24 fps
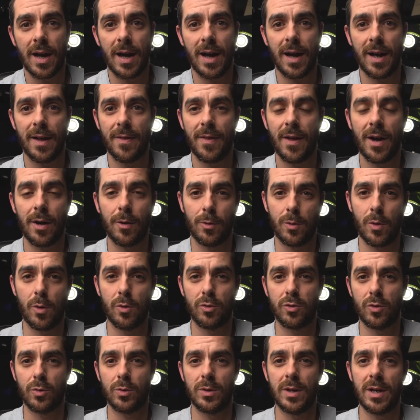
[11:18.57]
and that will
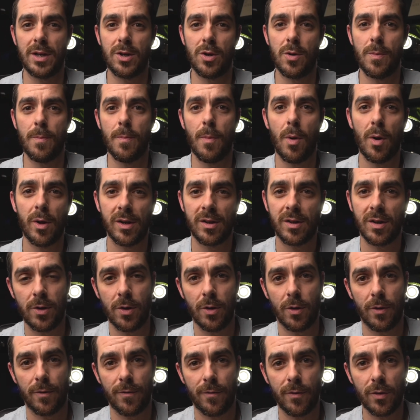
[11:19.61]
also let you monitor
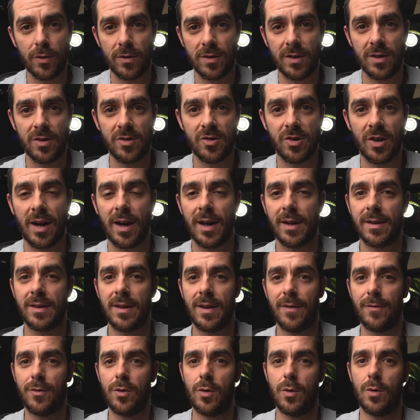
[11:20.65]
your footage and
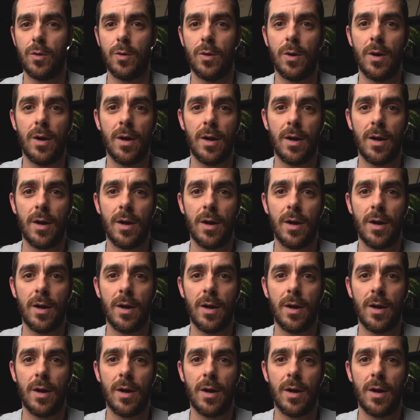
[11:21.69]
give you